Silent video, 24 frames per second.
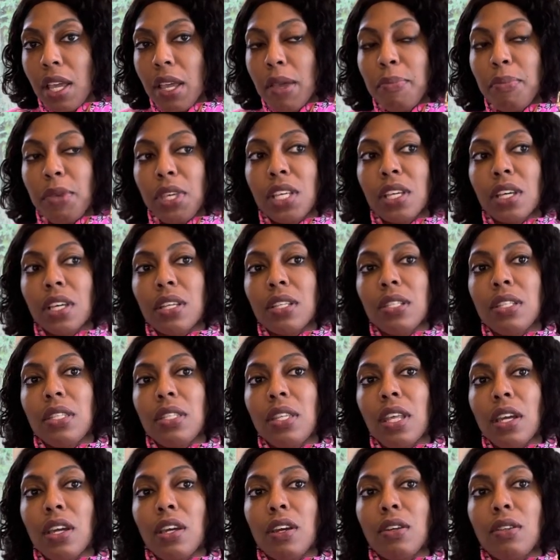because
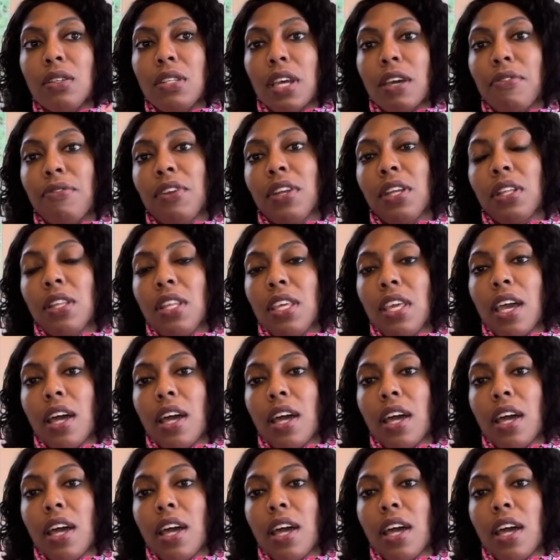they're definitely